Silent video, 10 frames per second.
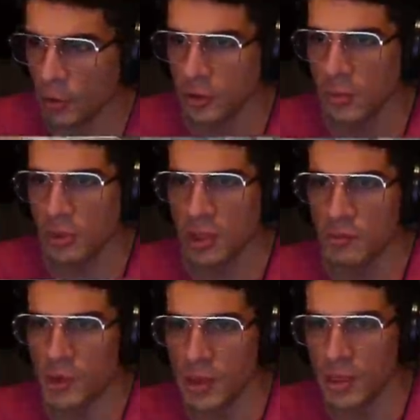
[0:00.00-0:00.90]
ultimately
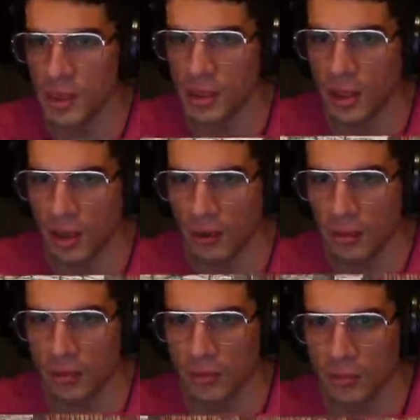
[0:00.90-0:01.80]
be the like
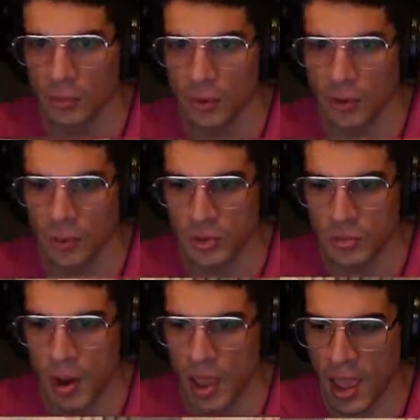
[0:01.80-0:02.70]
what
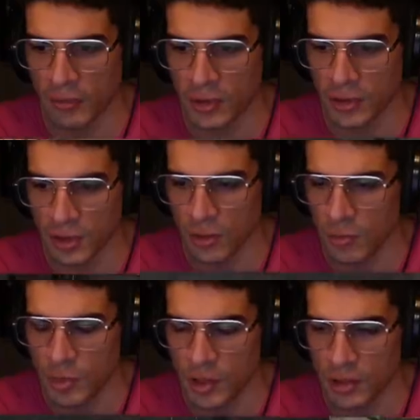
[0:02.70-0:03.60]
Twitch might have to
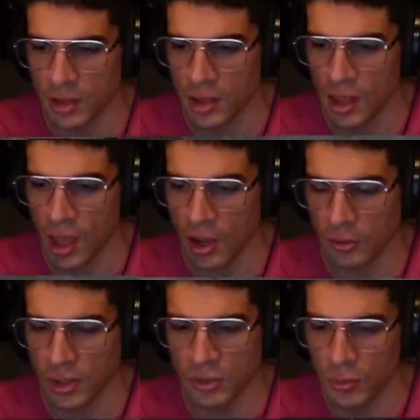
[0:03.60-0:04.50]
do, but I
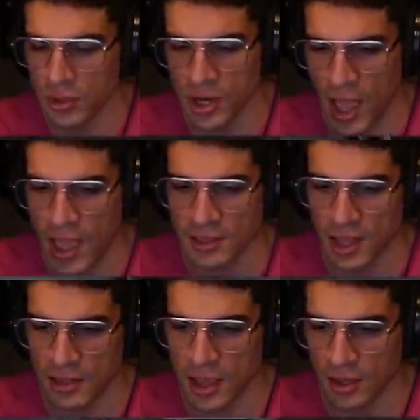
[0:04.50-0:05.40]
don't think Twitch has
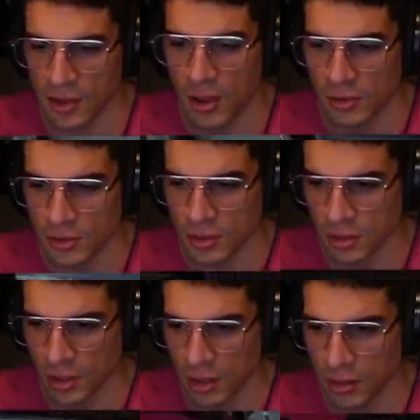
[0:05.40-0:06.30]
that technology,
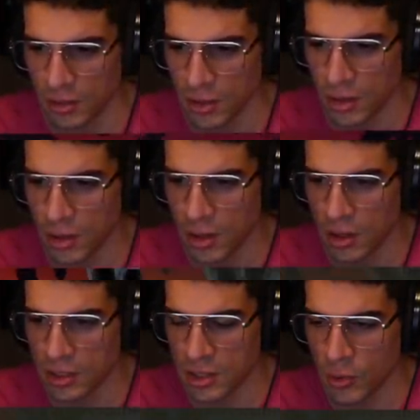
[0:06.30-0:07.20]
you know?
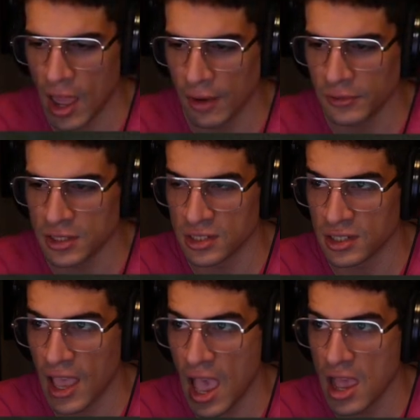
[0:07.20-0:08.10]
Because they would have to
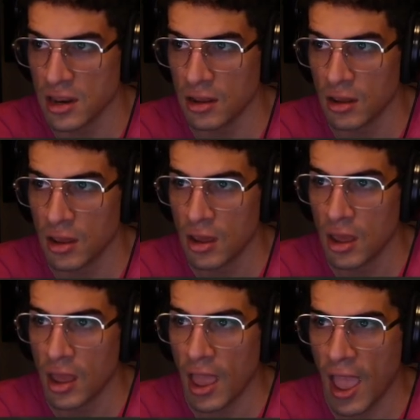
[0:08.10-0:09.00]
scan
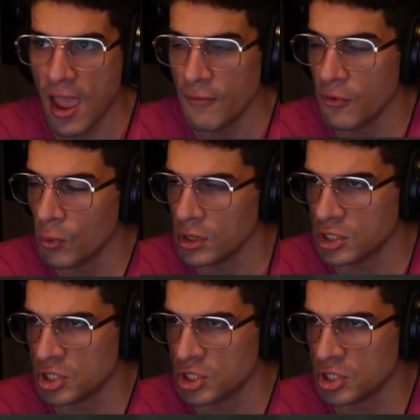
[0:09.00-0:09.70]
everyone's